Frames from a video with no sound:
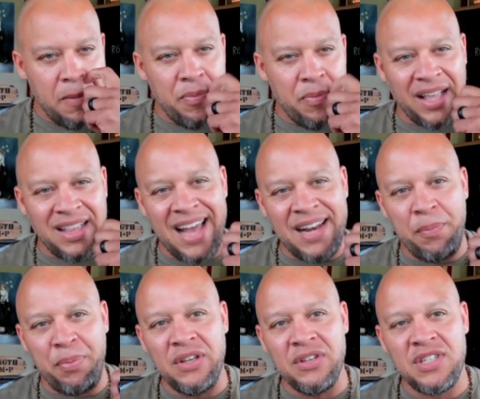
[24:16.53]
Like that
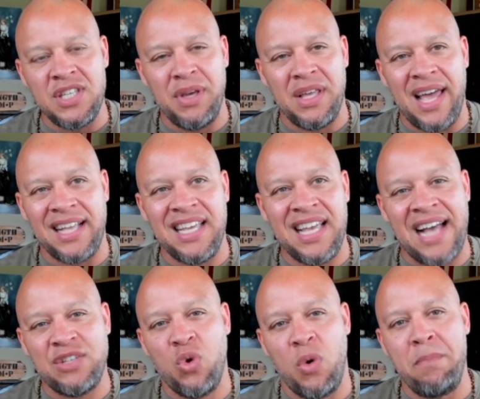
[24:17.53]
appeals to me. Like the
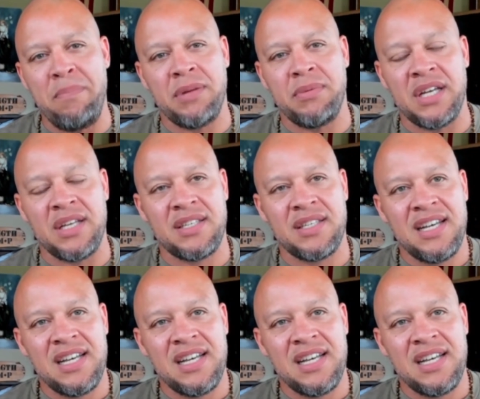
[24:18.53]
guys who are minimalist,